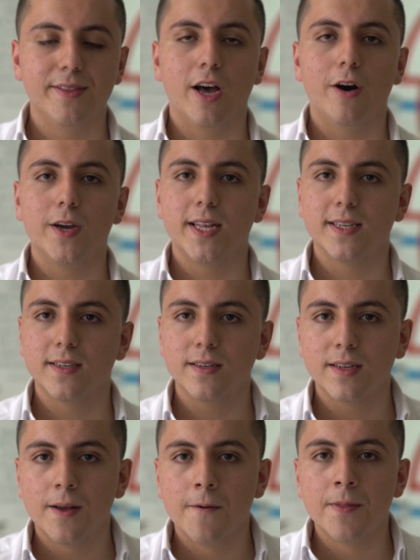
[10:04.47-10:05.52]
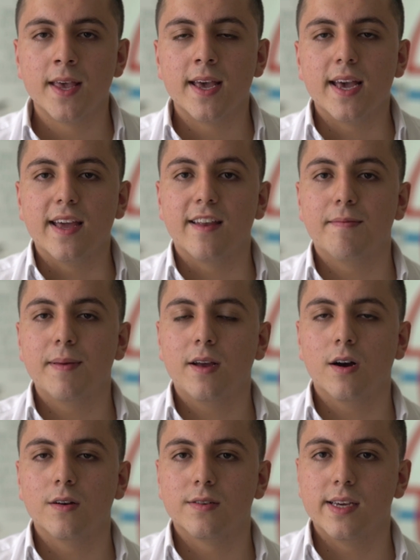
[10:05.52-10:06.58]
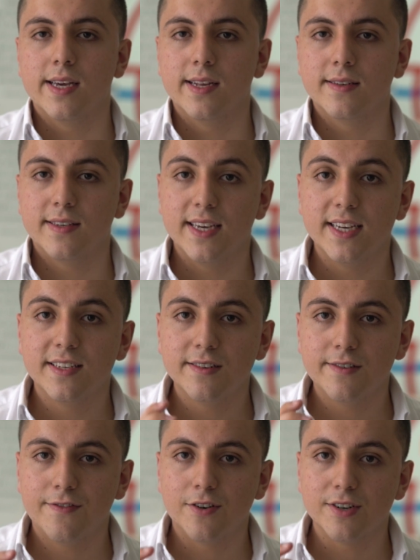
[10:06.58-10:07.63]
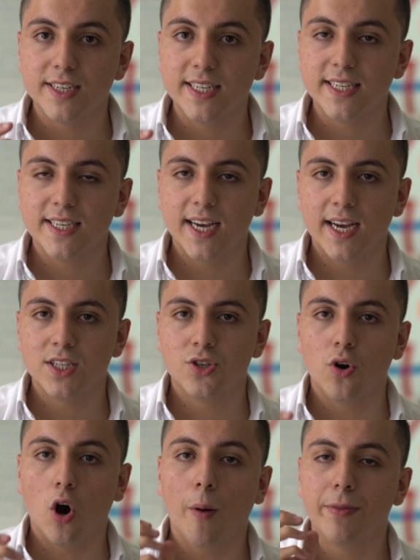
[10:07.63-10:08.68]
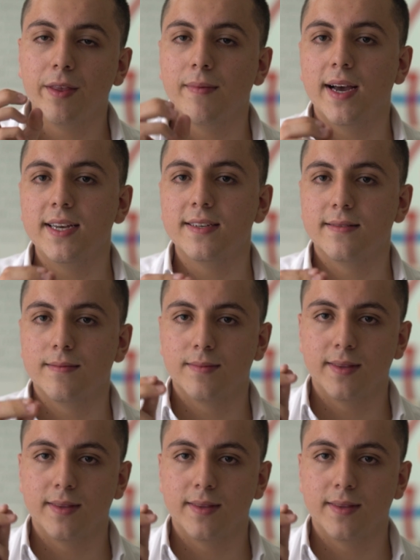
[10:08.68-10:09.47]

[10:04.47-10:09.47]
No, it isn't. It is because it is easier for DJI to optimize